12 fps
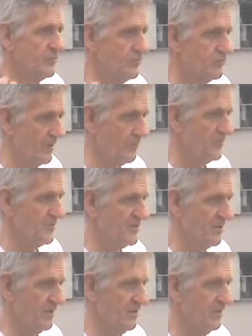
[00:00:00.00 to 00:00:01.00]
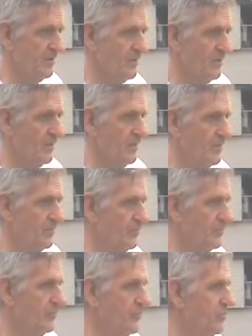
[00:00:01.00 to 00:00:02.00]
to represent
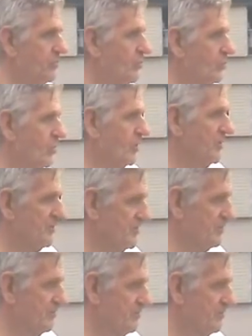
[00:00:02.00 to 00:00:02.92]
the workers,